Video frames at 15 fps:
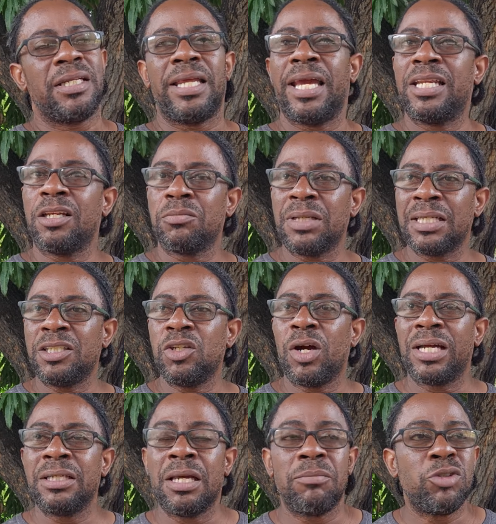End up that you
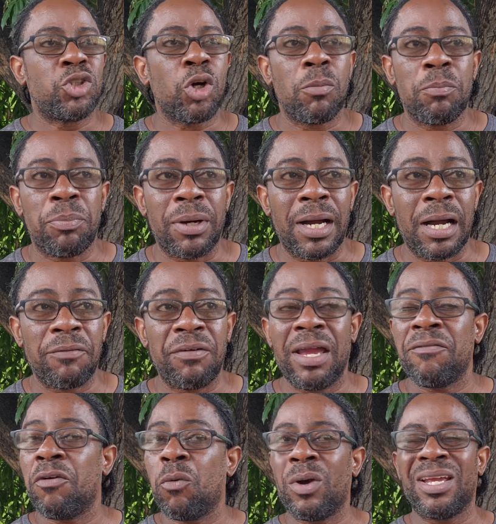and them jump off
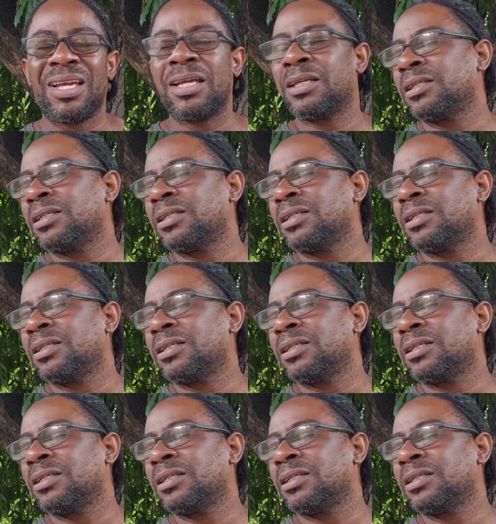everywhere.